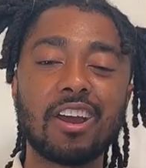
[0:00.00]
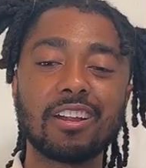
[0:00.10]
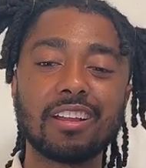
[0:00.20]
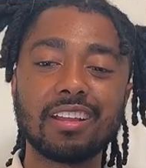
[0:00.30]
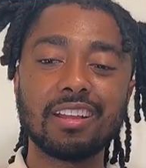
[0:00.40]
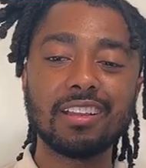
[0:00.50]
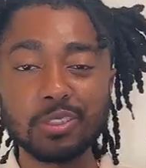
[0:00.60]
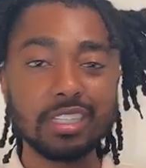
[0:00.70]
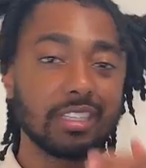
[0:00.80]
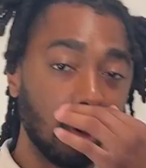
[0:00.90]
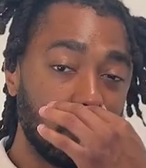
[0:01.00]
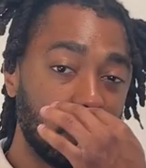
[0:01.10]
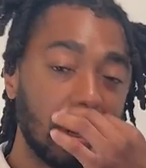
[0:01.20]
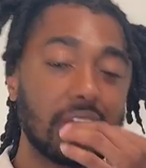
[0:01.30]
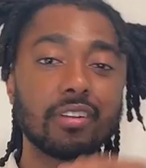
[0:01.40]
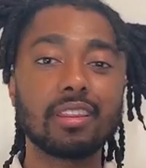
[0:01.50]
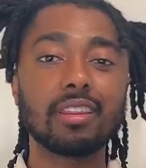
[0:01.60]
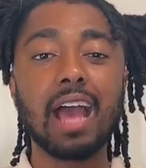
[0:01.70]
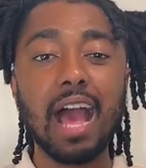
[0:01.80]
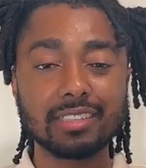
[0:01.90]
are usually go wherever
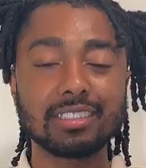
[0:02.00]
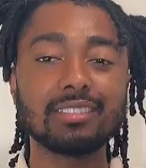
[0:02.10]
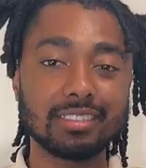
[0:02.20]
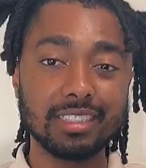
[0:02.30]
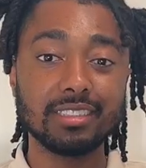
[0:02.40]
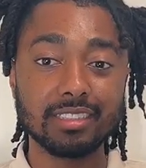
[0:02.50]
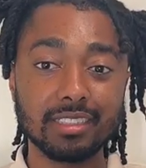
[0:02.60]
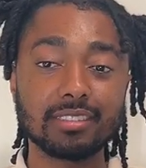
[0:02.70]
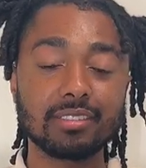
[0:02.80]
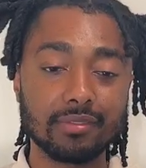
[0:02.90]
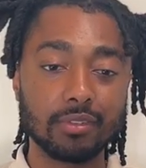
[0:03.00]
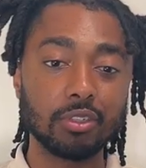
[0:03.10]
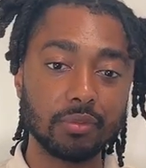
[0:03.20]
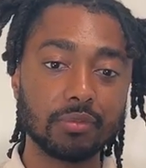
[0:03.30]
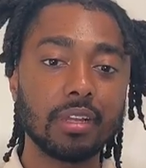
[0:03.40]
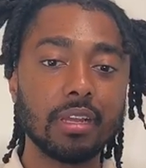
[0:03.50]
the access is easiest for you.